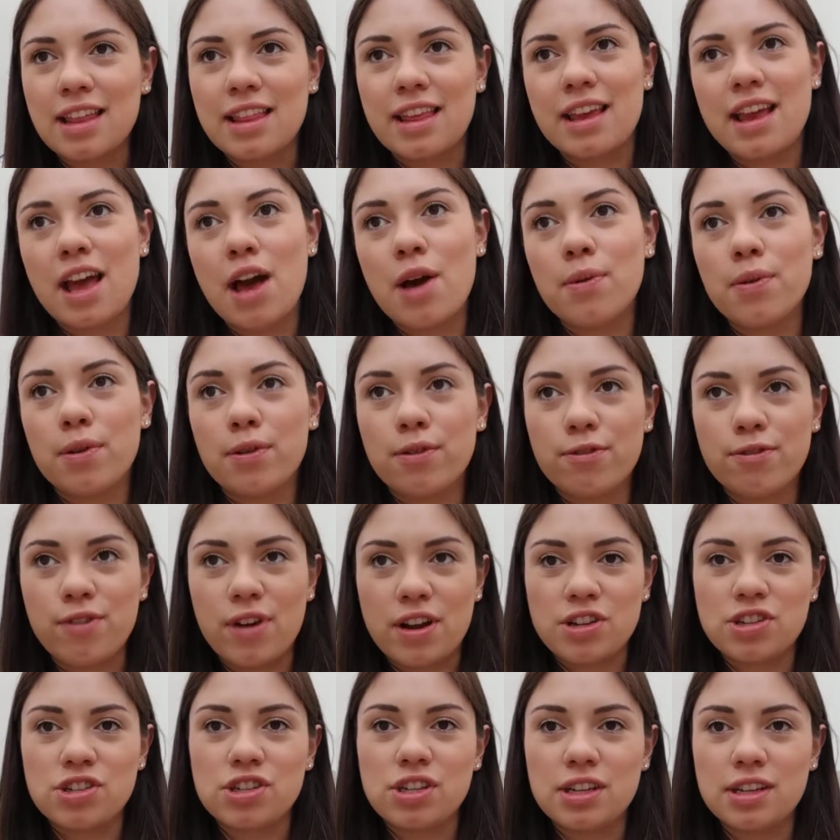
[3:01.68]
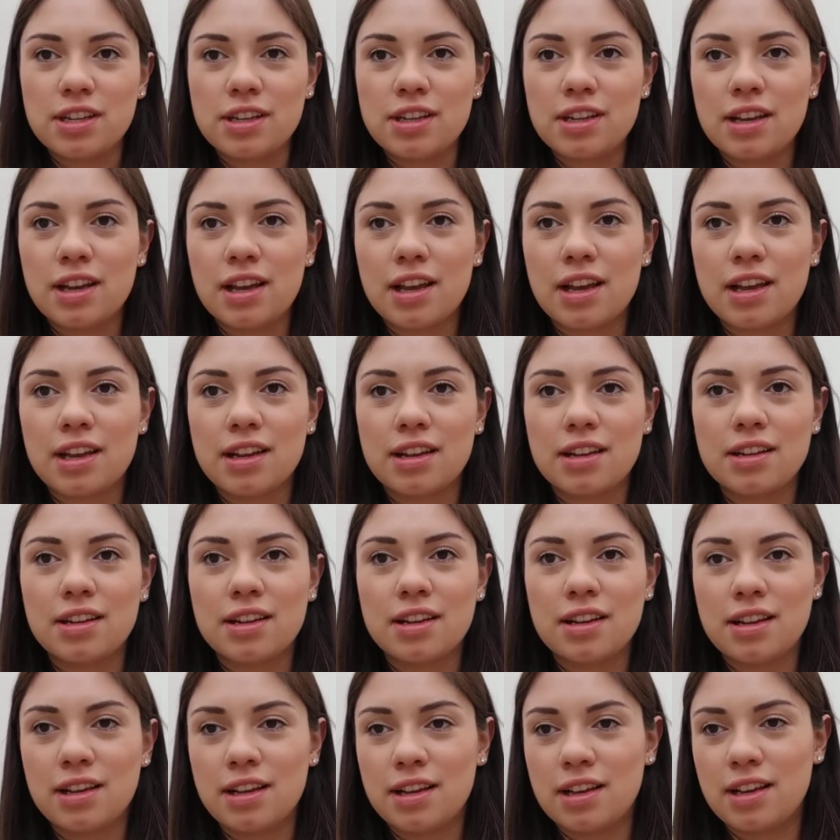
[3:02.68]
I like how refreshing, and
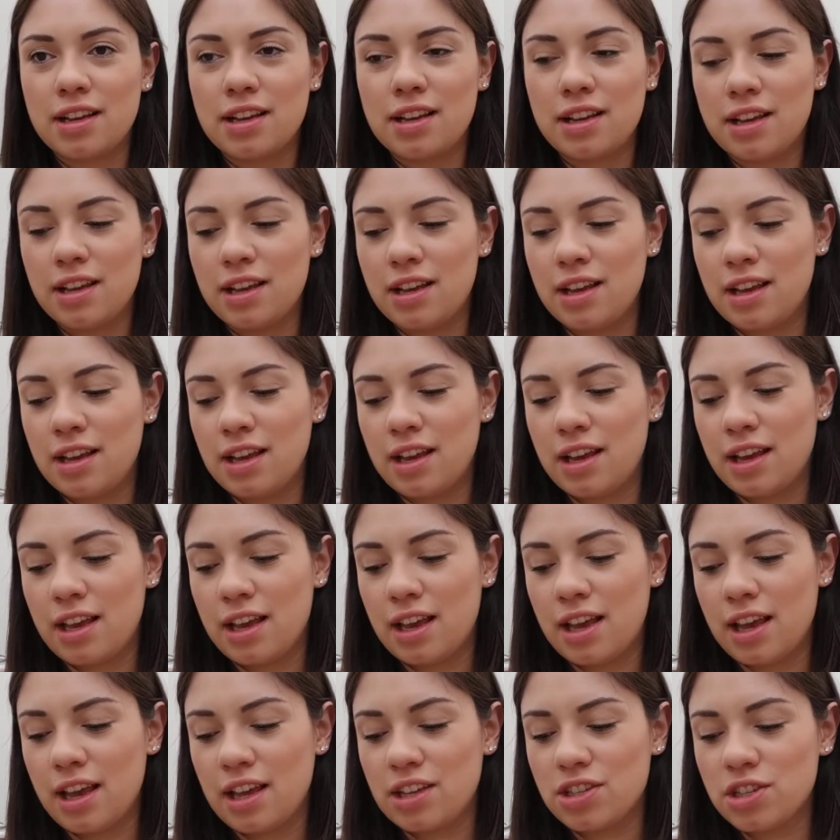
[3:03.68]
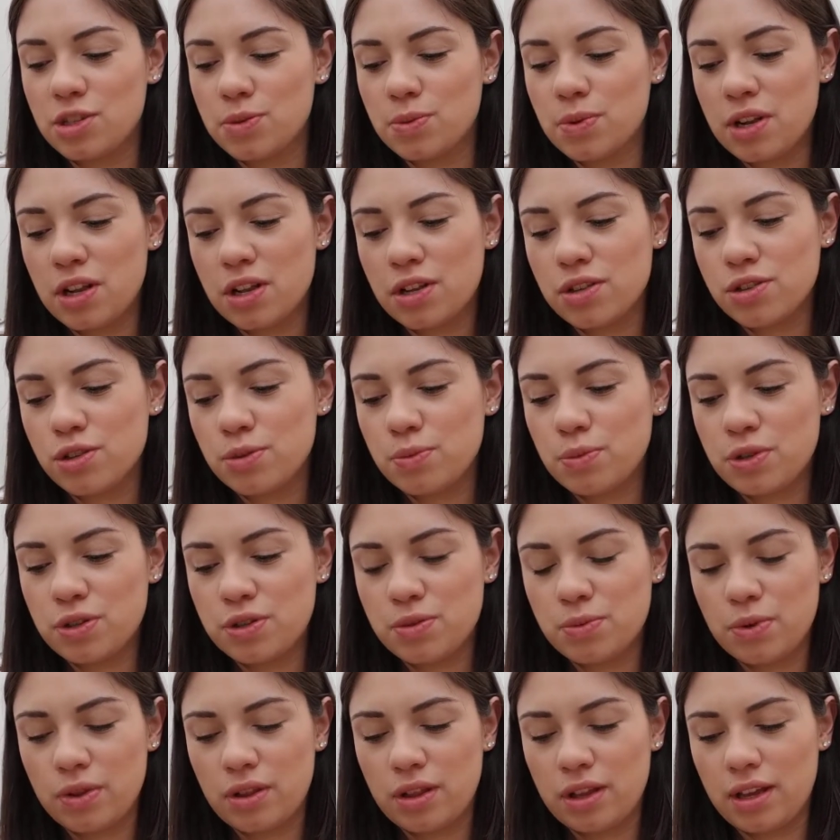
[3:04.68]
it just went on super
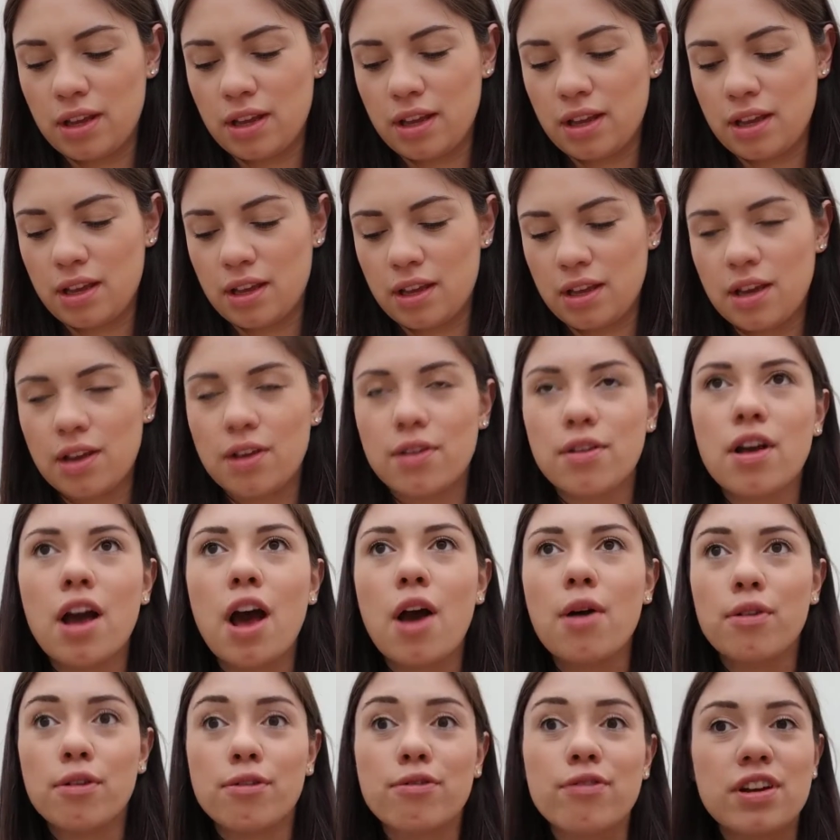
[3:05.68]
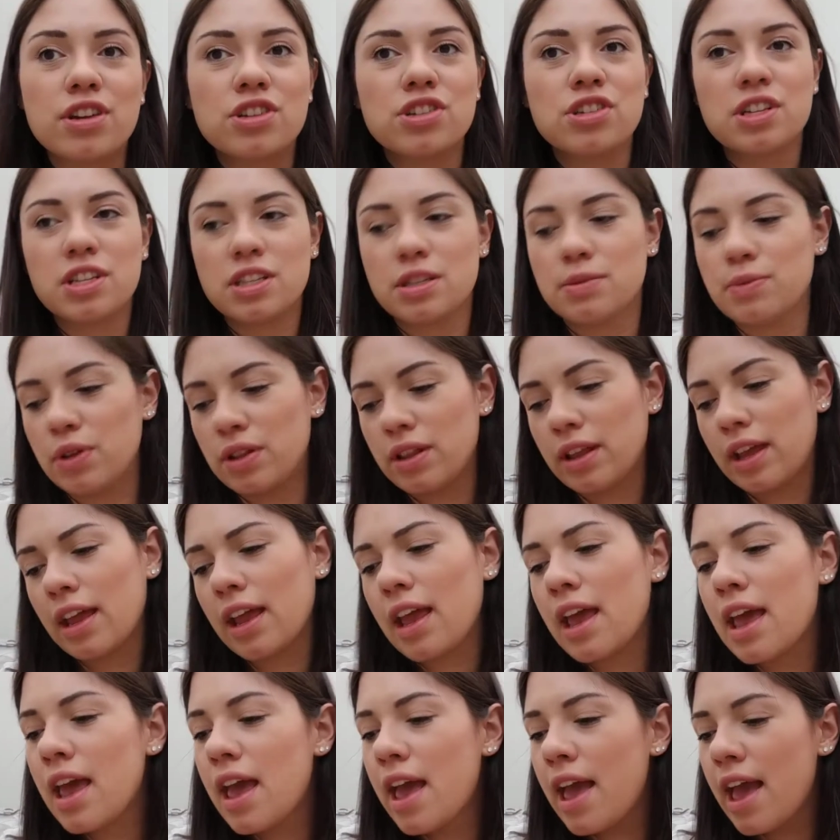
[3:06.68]
smoothly. How refreshing it smelled
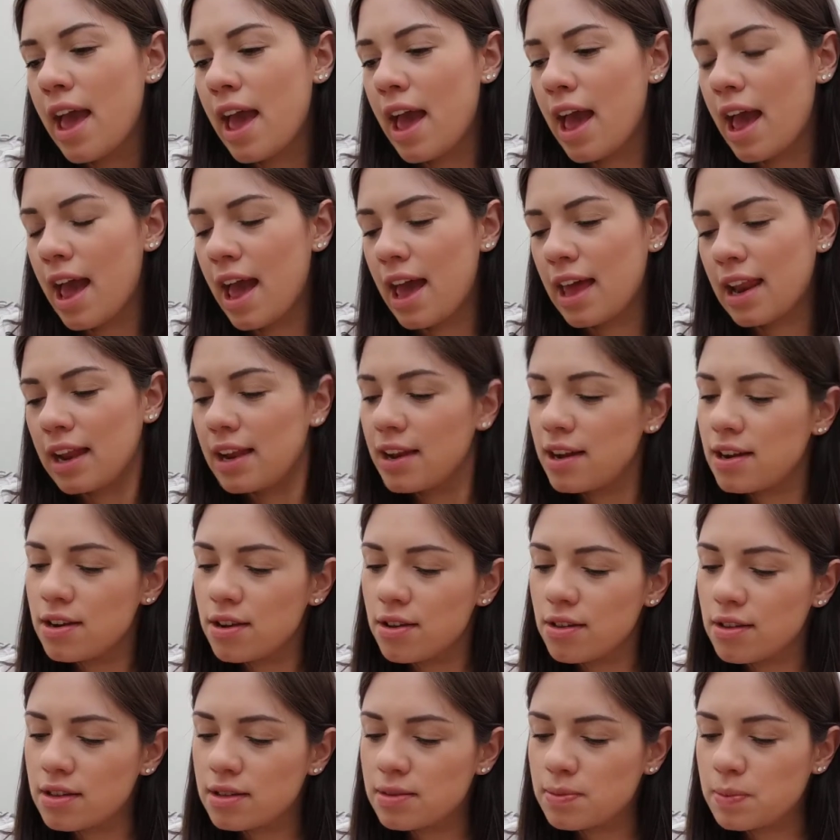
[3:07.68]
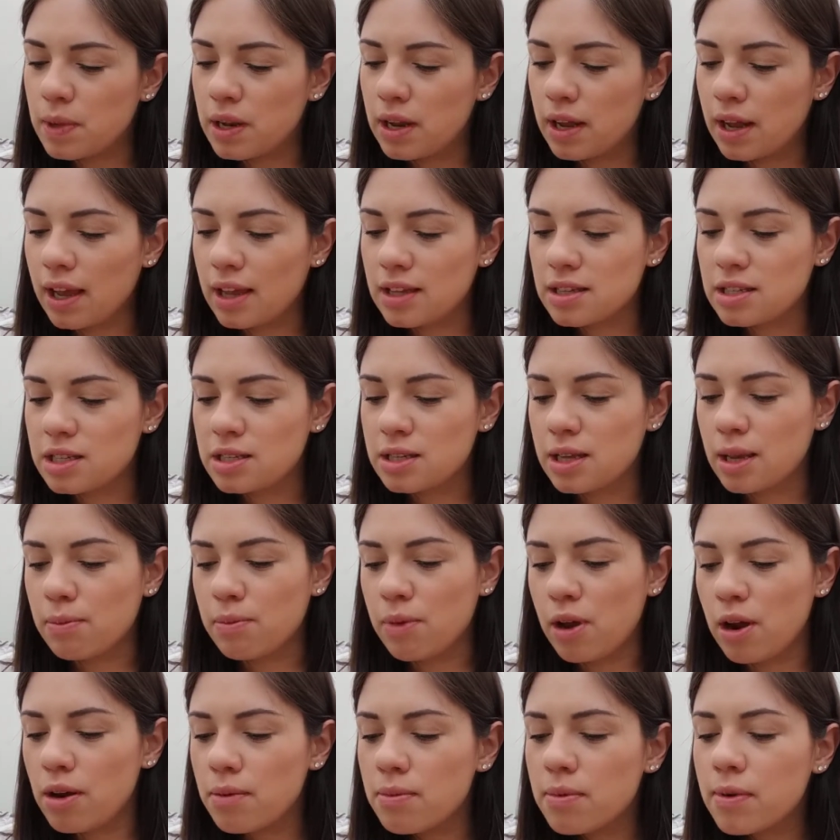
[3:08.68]
like. And I didn't know this, but I guess it's
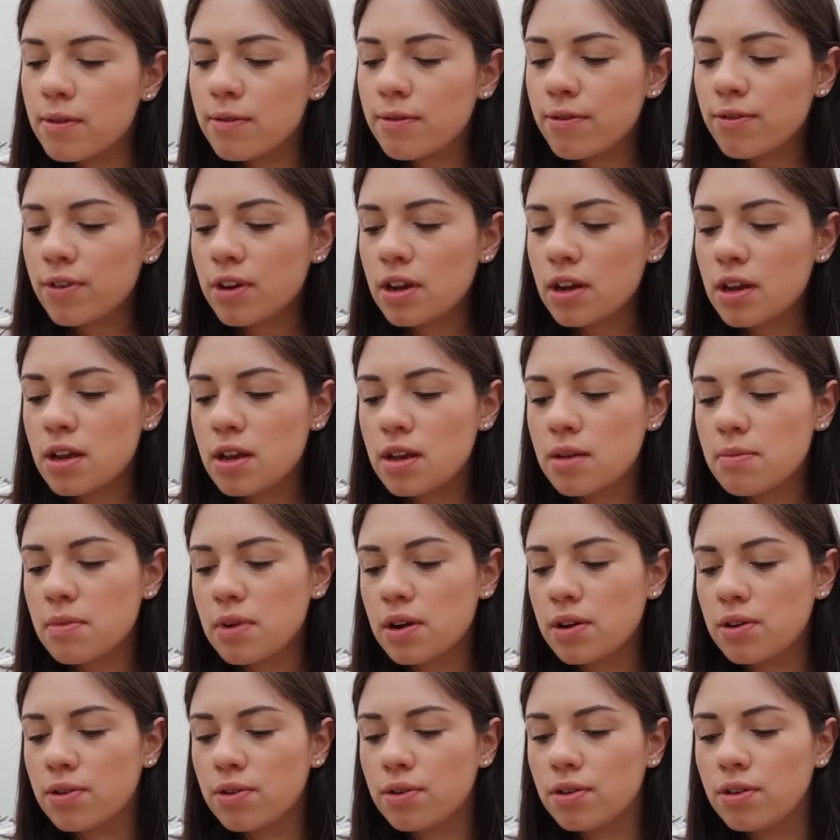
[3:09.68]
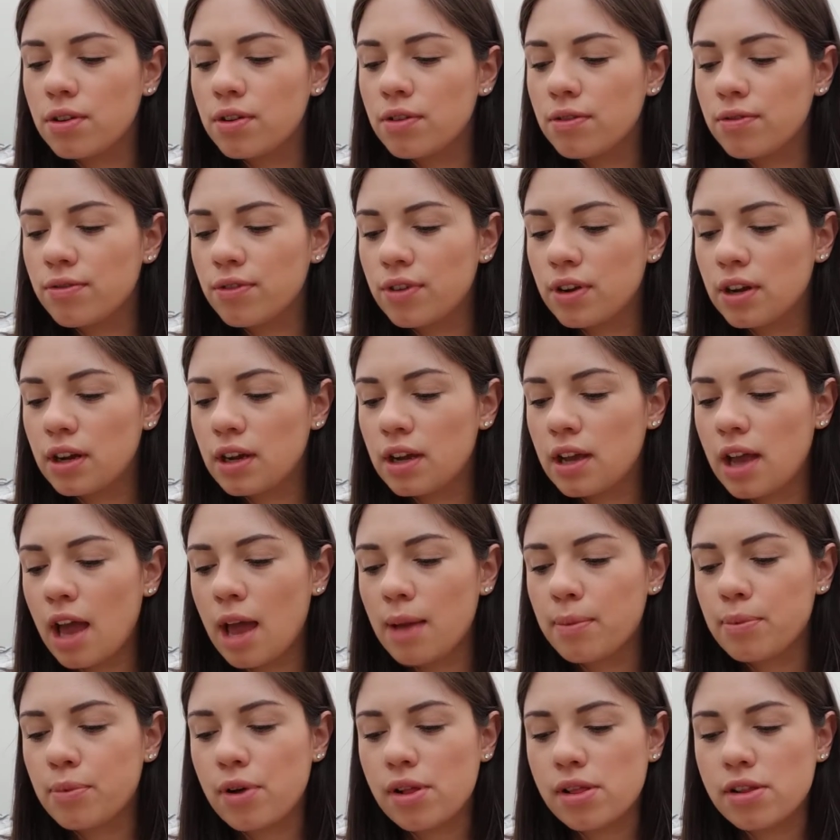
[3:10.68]
like paraben-free, mineral oil-free,
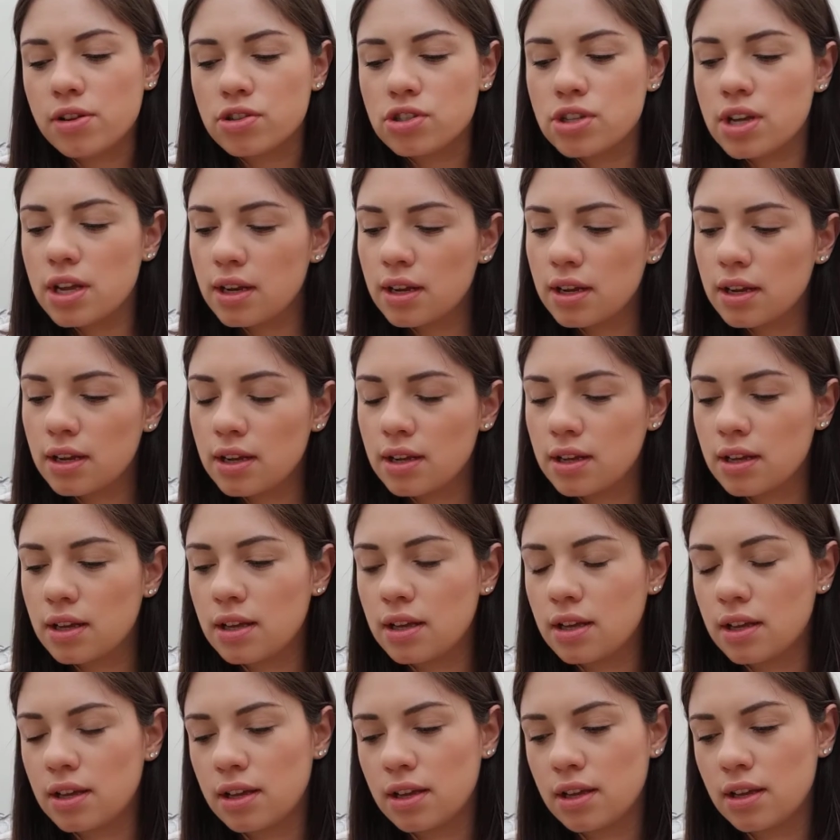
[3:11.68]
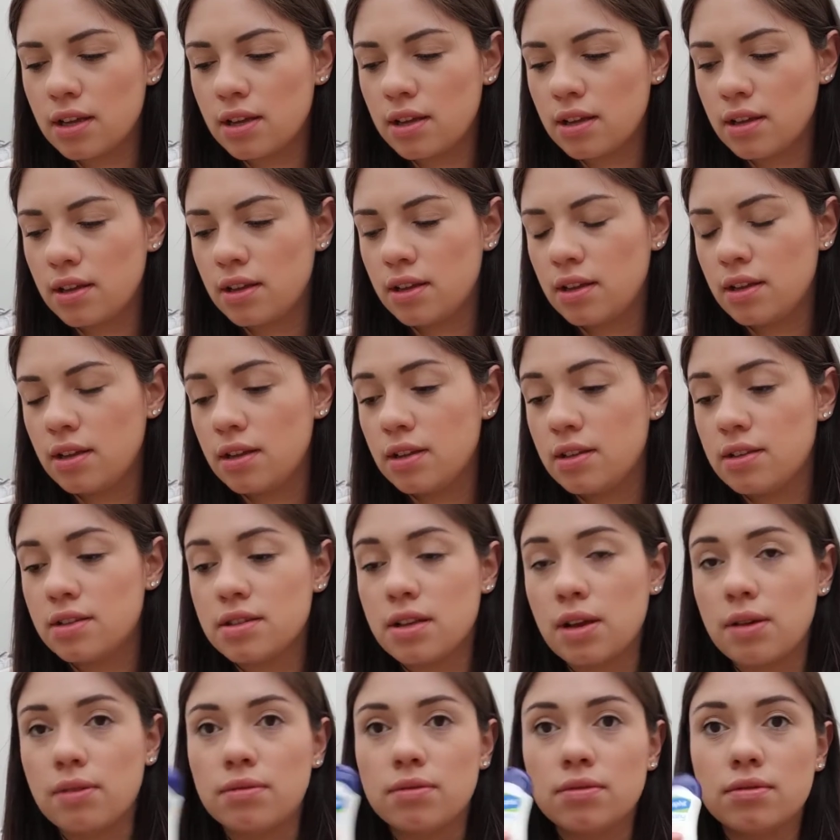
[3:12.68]
hypoallergenic.
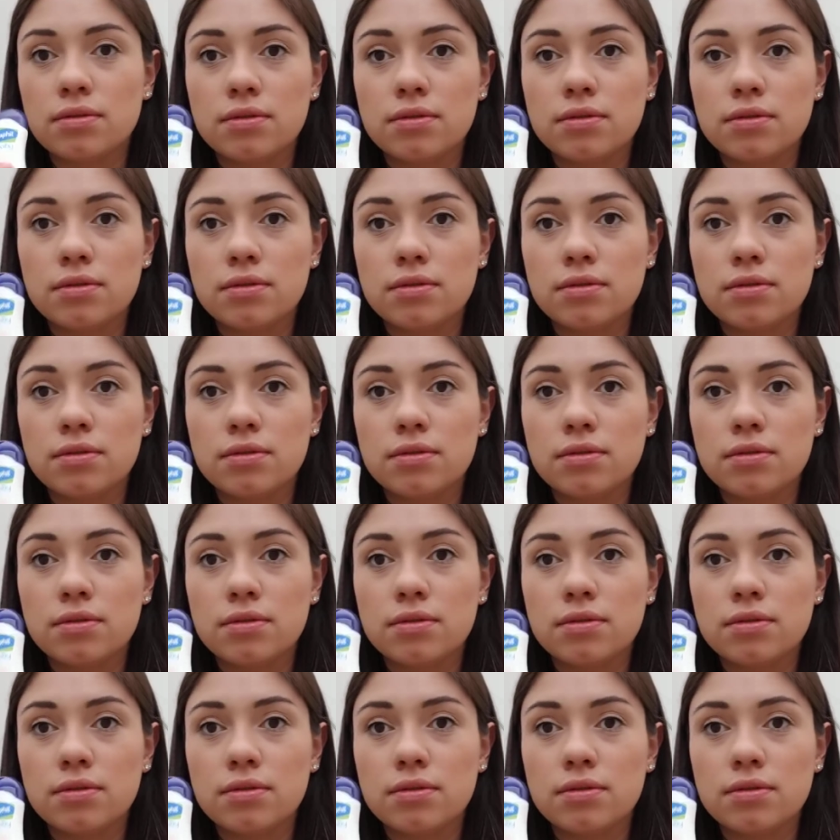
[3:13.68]
So,